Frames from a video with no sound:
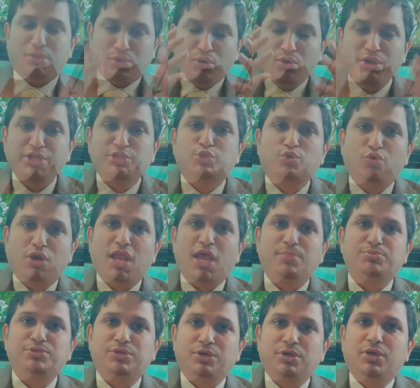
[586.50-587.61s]
it's collapsed,
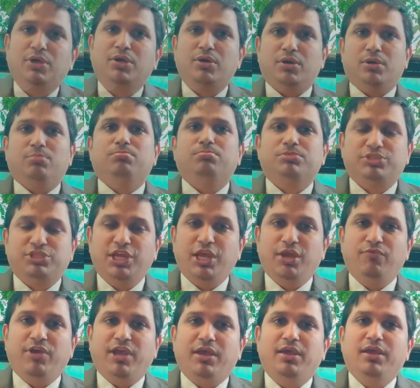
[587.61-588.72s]
stay
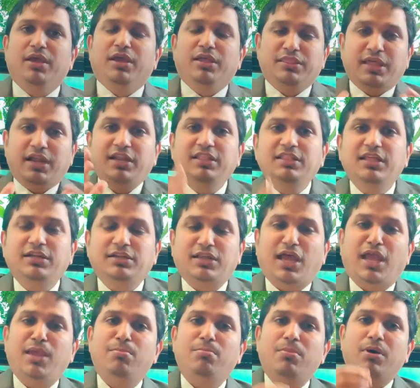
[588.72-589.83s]
away. That is the
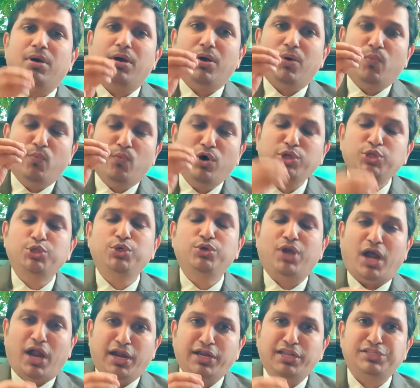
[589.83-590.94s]
time one should
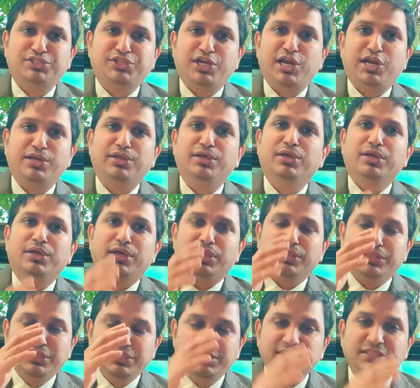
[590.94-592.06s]
understand,
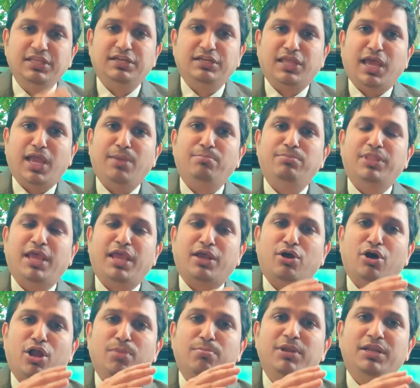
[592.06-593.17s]
this is the time the
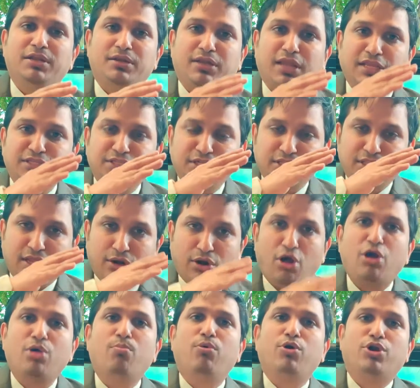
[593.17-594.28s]
economy touched the rock
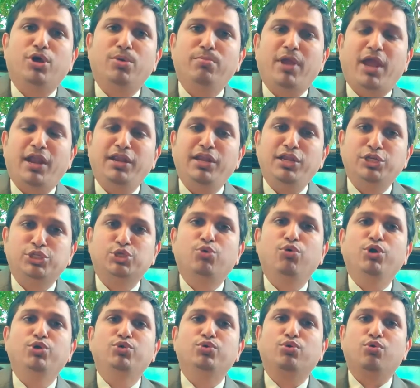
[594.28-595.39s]
bottom and it's going
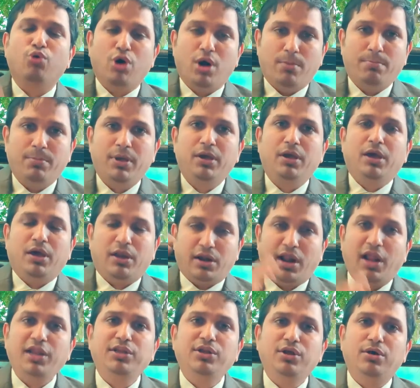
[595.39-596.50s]
to go up. Right
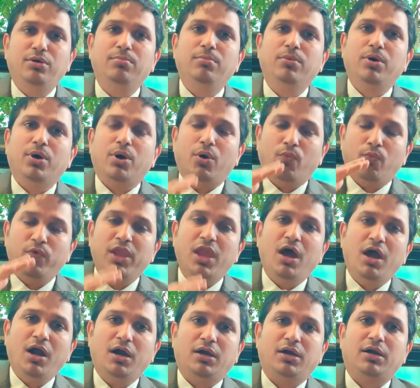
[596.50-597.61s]
now, we
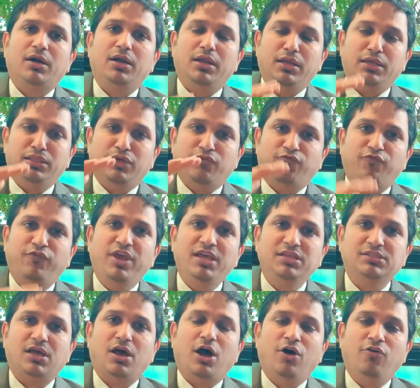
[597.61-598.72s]
are in the phase
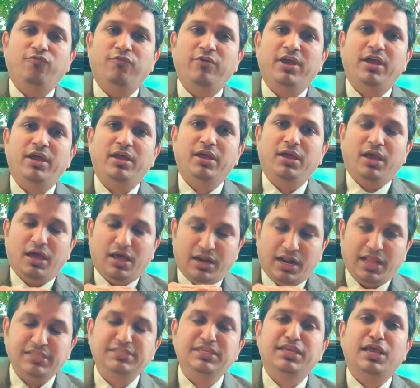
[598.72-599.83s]
of a
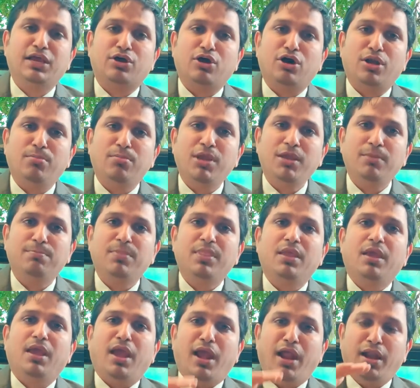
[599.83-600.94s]
rising economy,
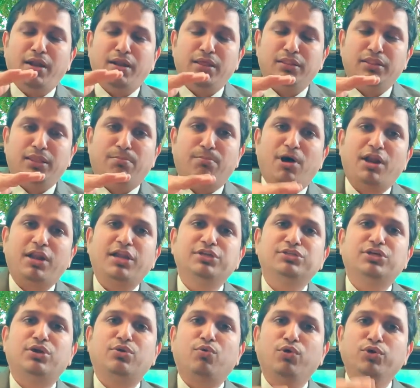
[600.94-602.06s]
and the markets are
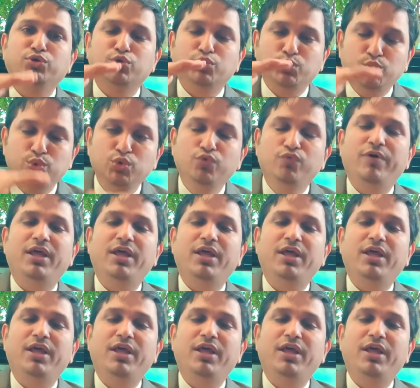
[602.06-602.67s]
going to do well